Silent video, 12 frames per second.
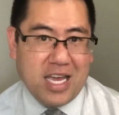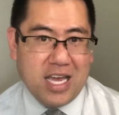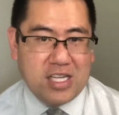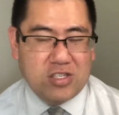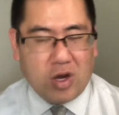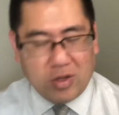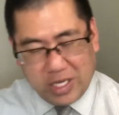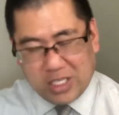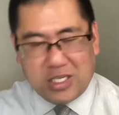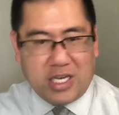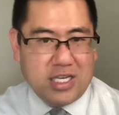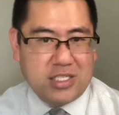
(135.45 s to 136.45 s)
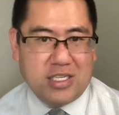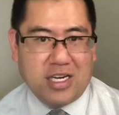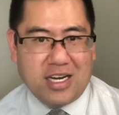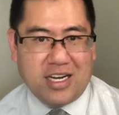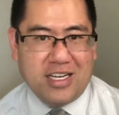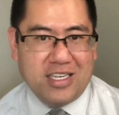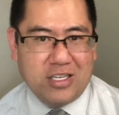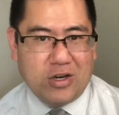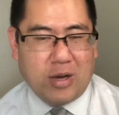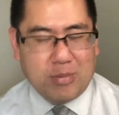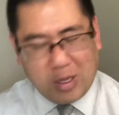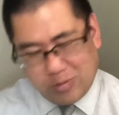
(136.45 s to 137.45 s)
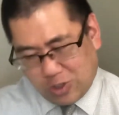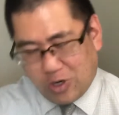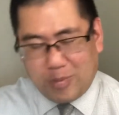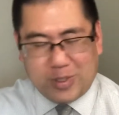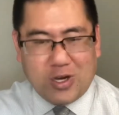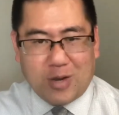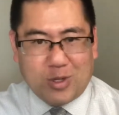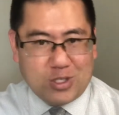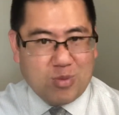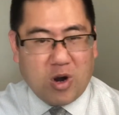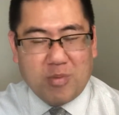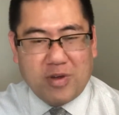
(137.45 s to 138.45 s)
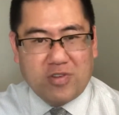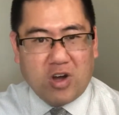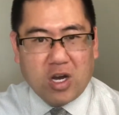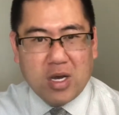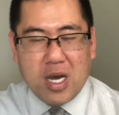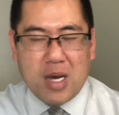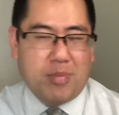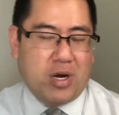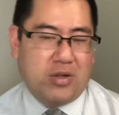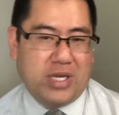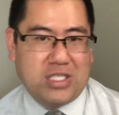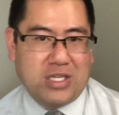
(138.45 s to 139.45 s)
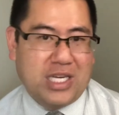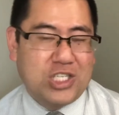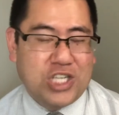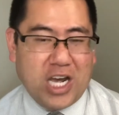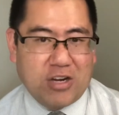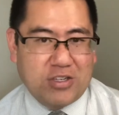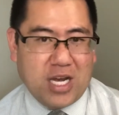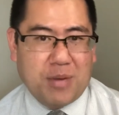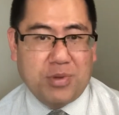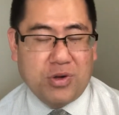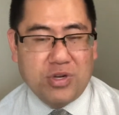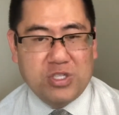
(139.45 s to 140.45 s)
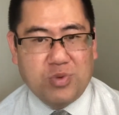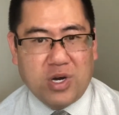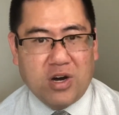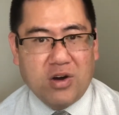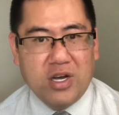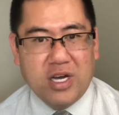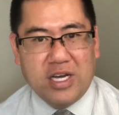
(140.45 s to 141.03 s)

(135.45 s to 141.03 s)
So I'll link to his, uh, you know, I'm, I'm, sure I'll be talking about tomorrow in my vlog, but I'll link to his channel down below as well.